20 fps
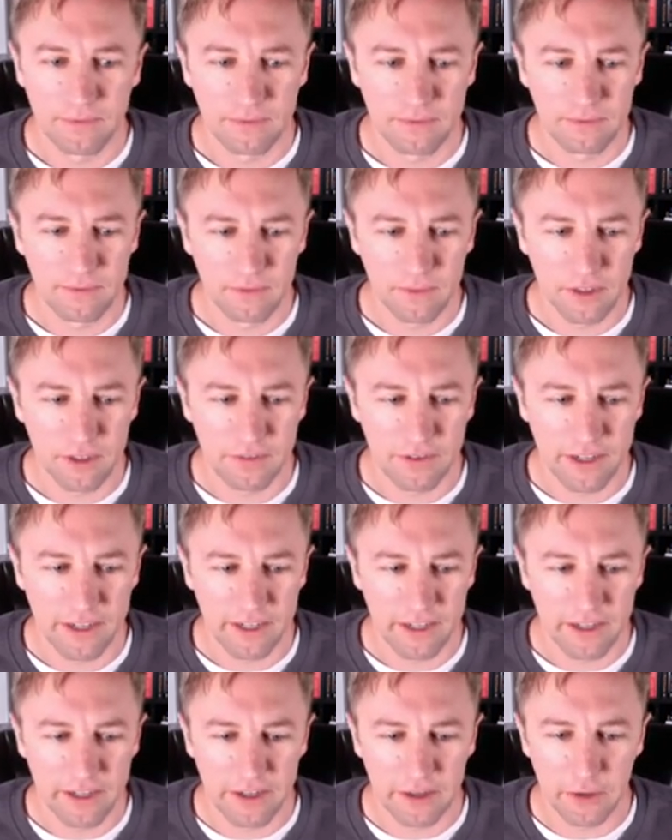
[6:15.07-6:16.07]
See if I can
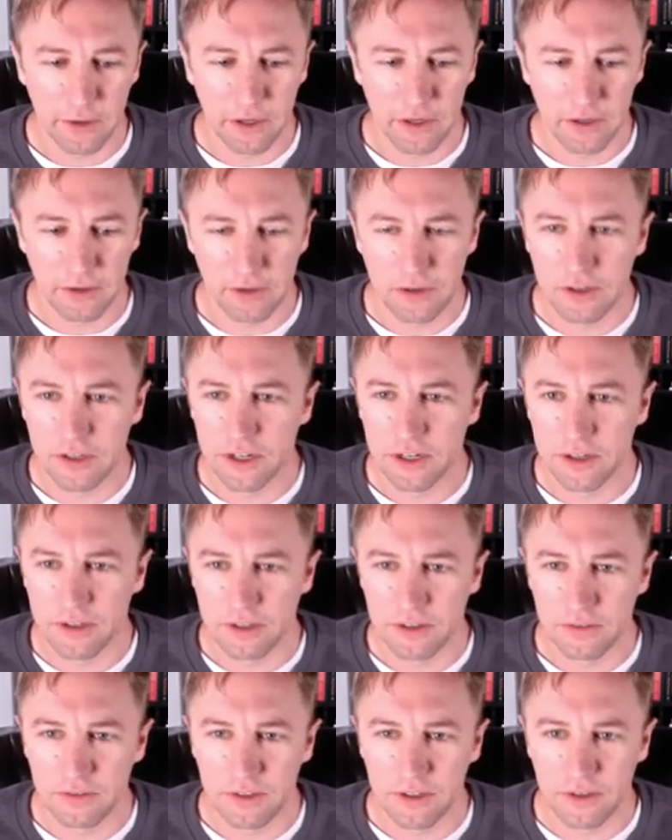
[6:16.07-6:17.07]
get another one hundred
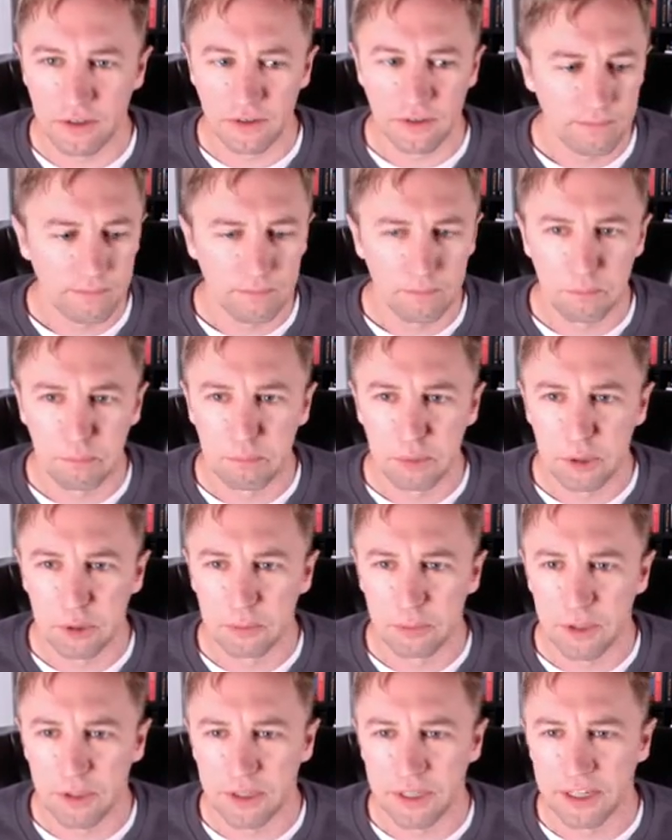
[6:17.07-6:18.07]
shares filled.
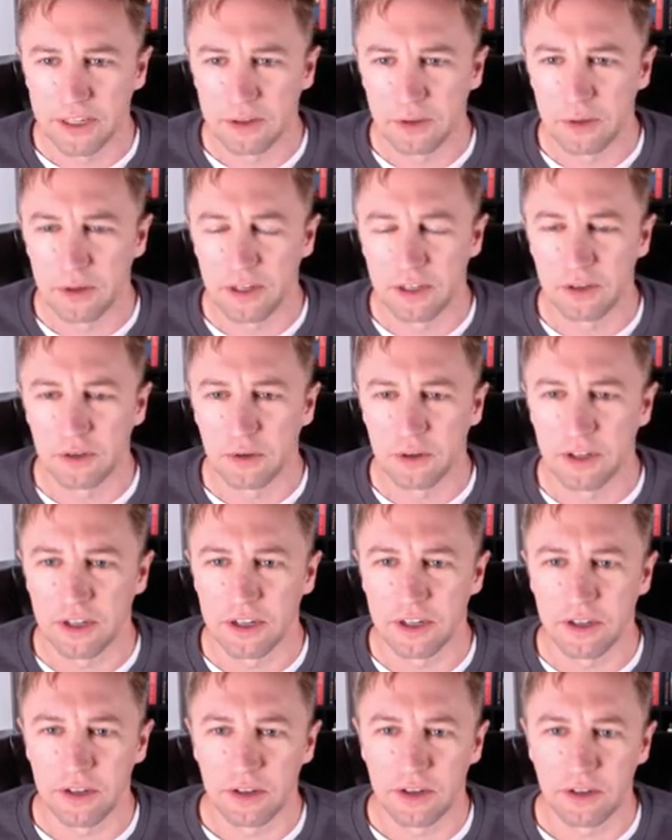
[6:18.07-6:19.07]
Boom. Okay, cool. I shorted
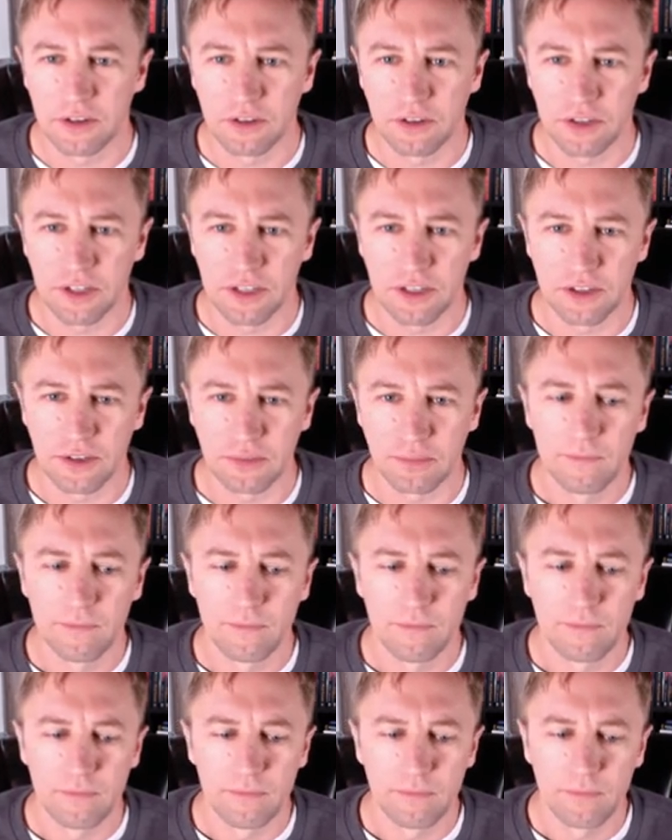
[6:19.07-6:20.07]
another one hundred shares.
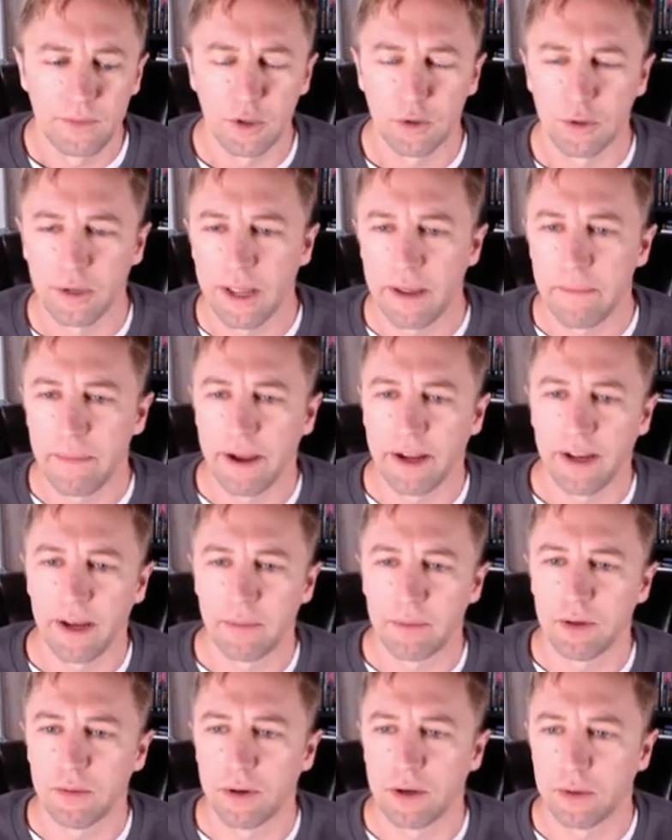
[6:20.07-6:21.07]
So it came back up
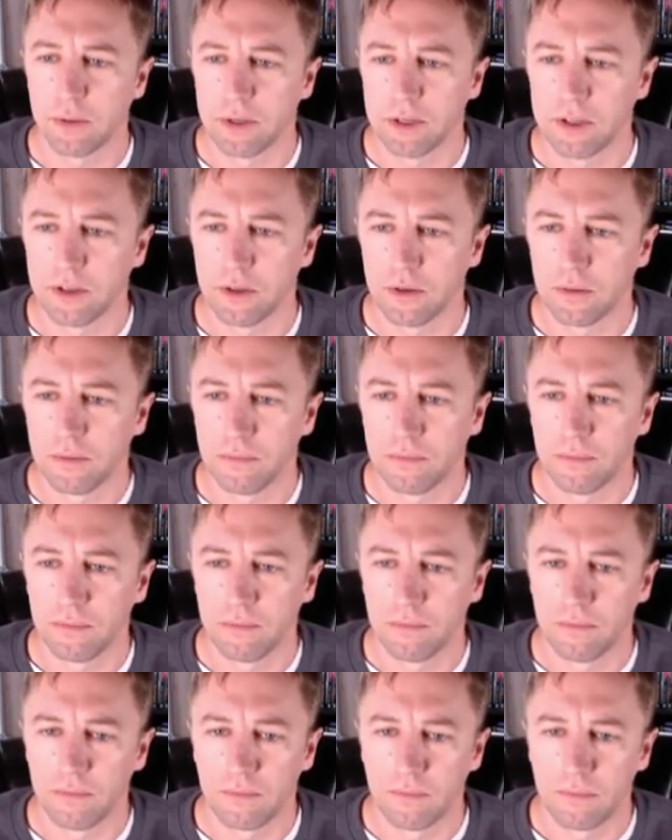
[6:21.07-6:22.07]
to my original
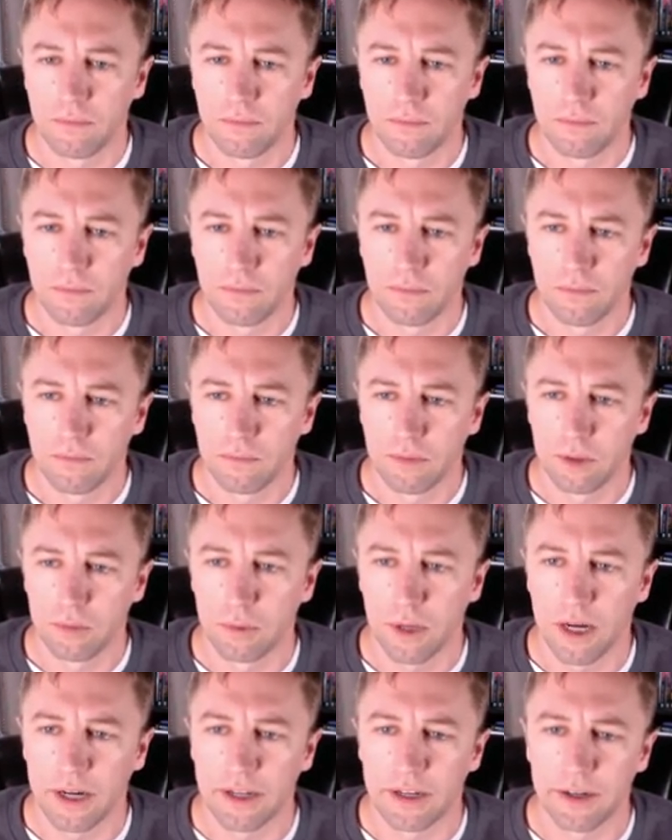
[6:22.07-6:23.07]

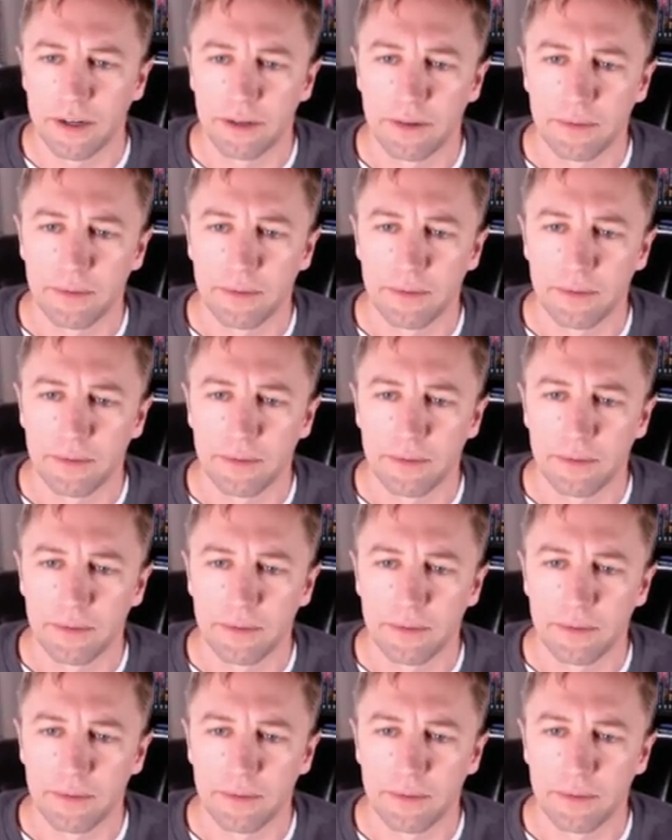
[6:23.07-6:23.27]
spot here.